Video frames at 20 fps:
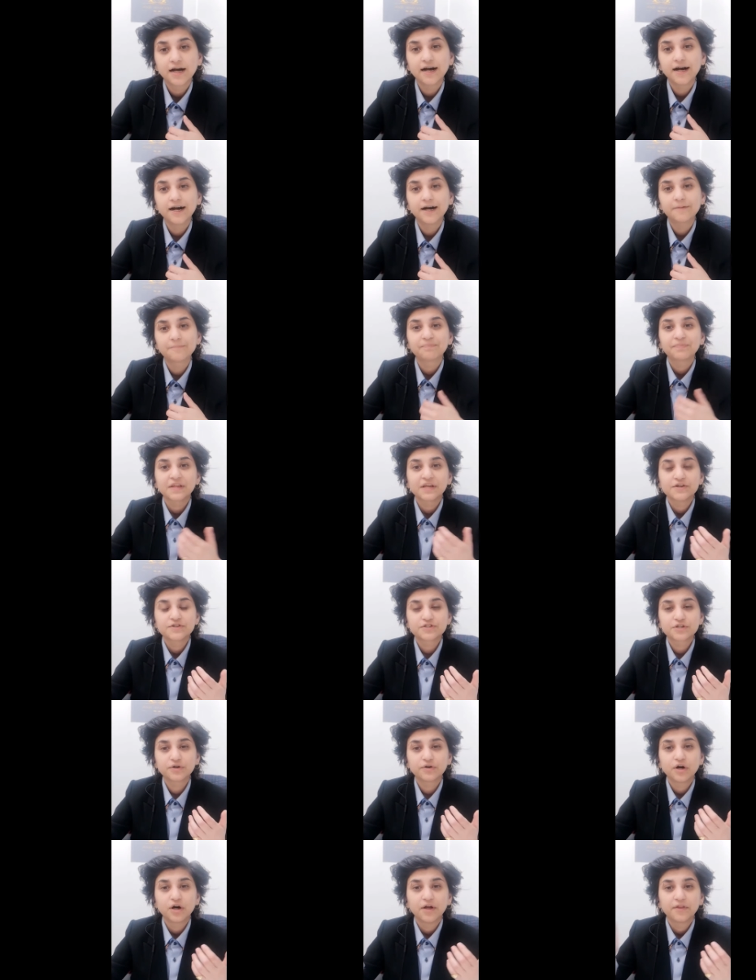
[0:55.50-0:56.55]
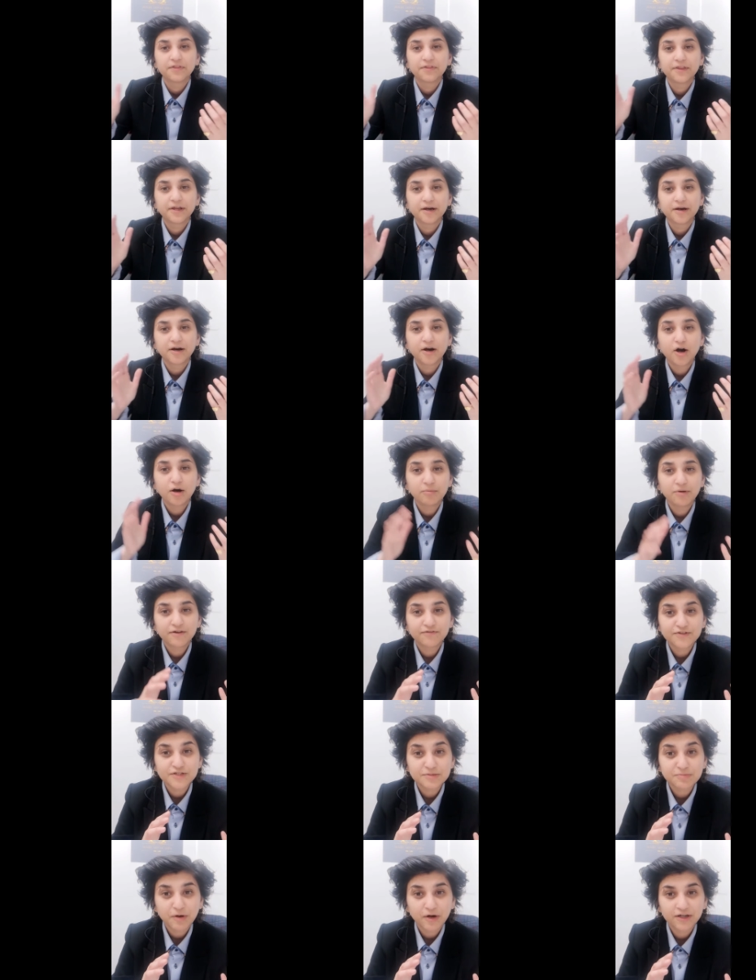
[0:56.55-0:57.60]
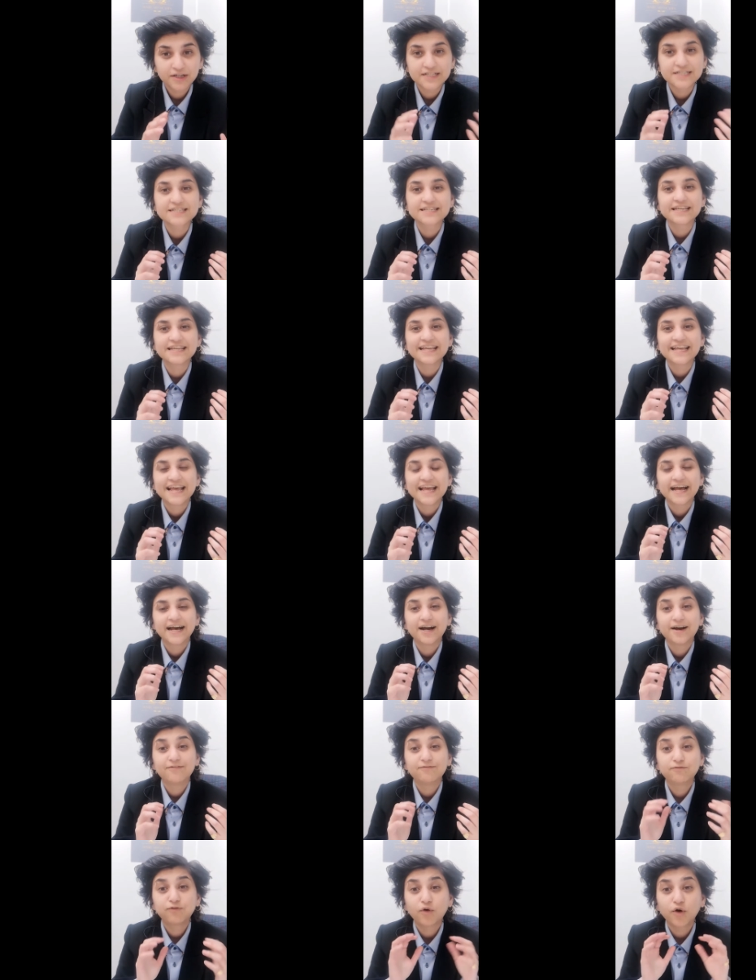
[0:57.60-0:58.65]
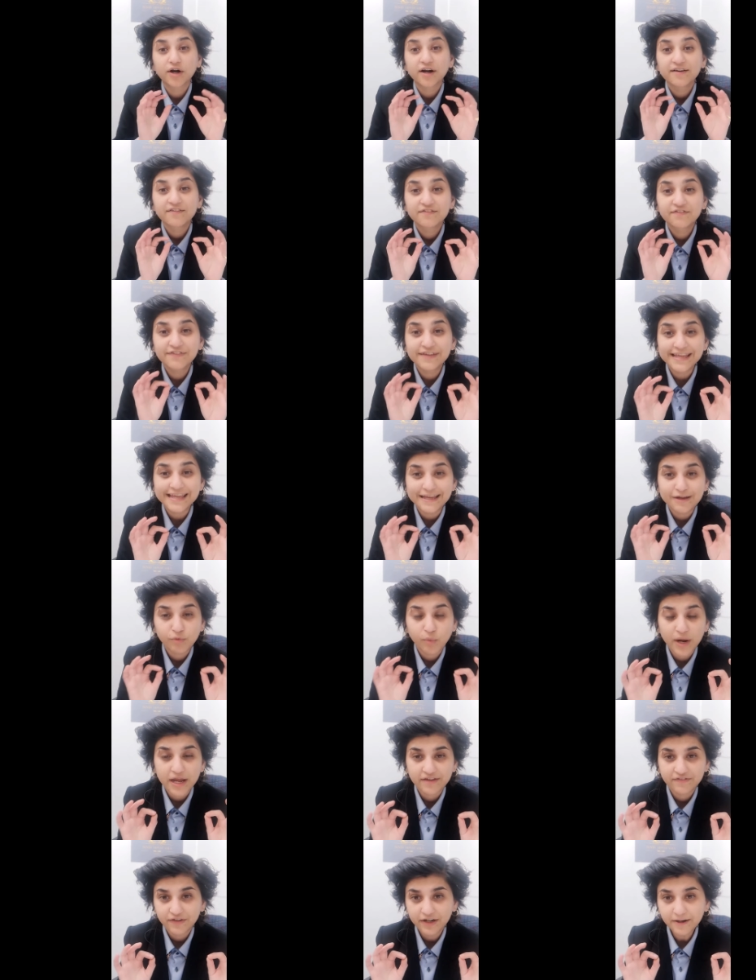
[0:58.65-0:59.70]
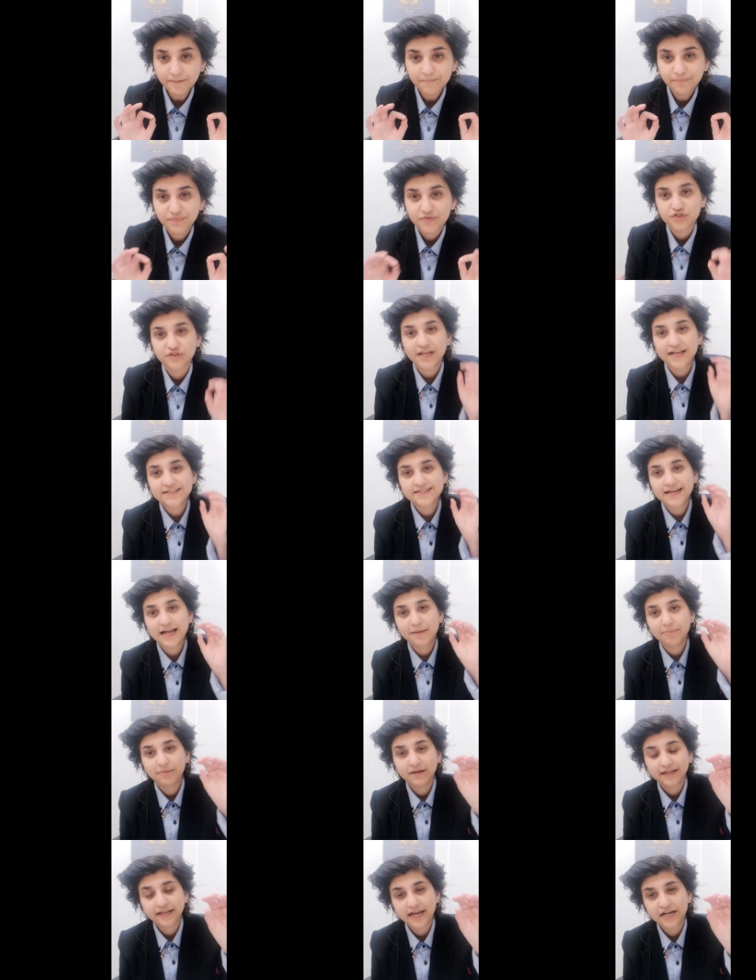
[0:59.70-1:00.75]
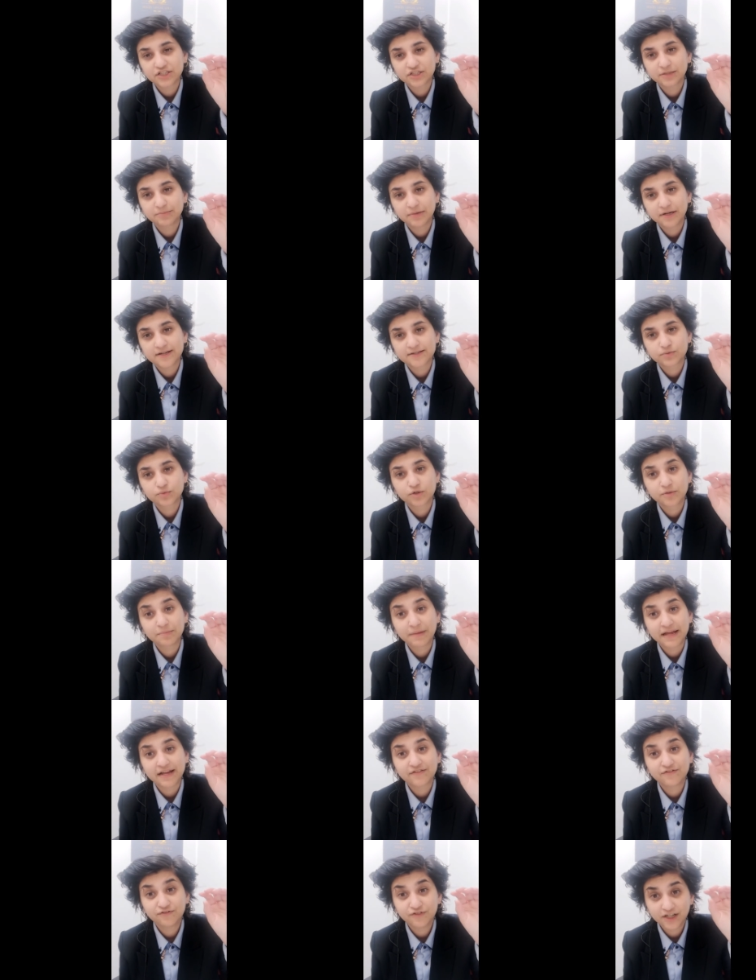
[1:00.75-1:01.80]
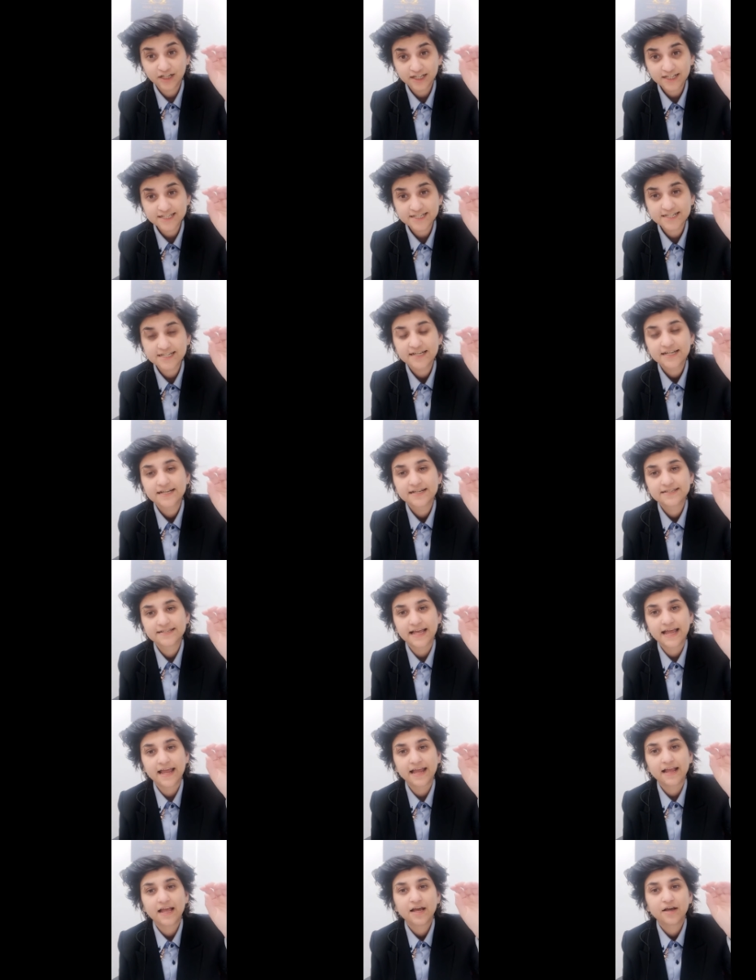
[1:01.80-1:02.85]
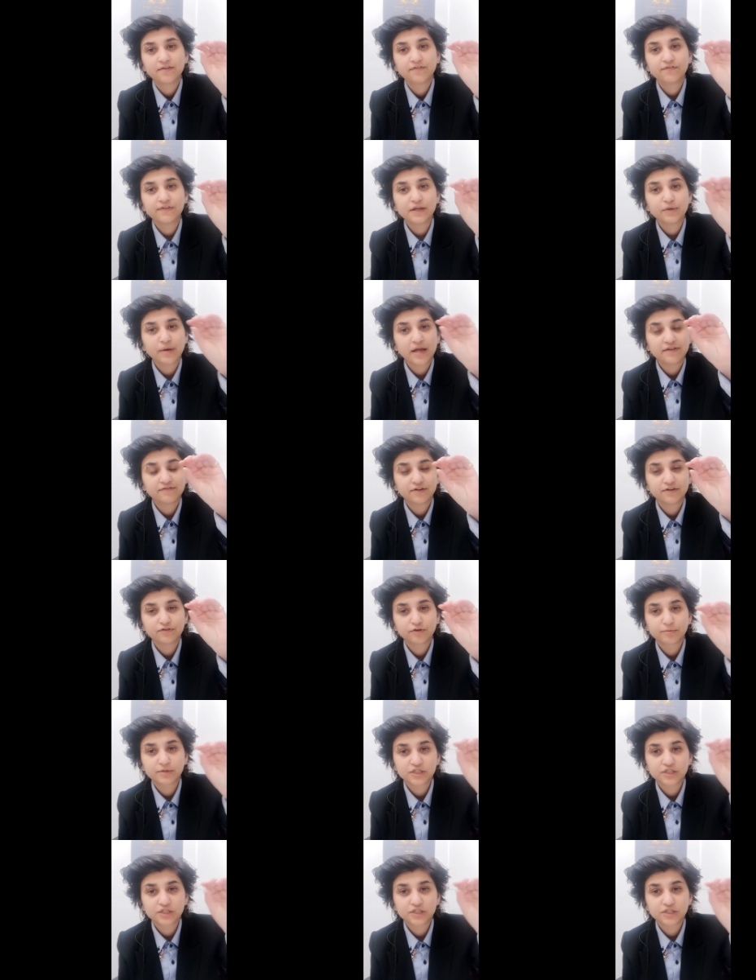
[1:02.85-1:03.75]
Uh, so the Home Office policy uh, for fee waiver, so that's the application the person would make first, saying fee waiver for